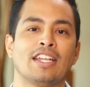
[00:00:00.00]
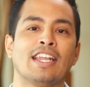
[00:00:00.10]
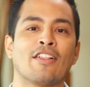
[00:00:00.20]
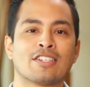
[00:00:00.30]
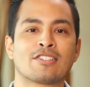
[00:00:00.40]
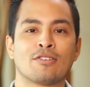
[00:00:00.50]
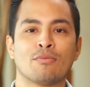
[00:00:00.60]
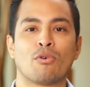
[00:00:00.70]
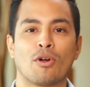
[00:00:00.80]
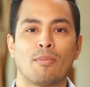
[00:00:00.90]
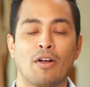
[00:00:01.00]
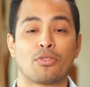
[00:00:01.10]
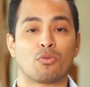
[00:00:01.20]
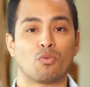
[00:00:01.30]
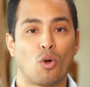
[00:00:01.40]
Now let's learn more about
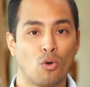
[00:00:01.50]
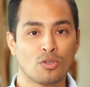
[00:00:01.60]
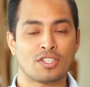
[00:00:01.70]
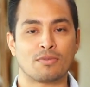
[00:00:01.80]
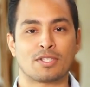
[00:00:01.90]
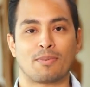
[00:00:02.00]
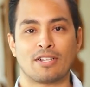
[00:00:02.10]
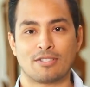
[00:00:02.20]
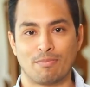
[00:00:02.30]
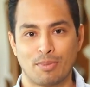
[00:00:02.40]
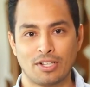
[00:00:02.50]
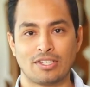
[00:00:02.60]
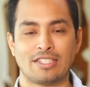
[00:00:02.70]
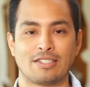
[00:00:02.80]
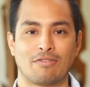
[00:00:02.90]
the roles and
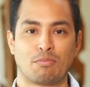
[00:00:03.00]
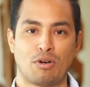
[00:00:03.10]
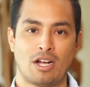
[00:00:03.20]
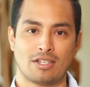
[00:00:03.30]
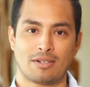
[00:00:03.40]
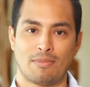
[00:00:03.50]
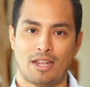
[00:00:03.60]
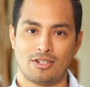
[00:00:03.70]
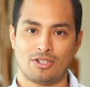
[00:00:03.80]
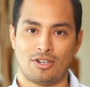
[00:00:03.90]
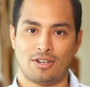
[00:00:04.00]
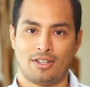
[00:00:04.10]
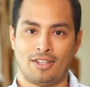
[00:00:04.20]
responsibilities of a project manager.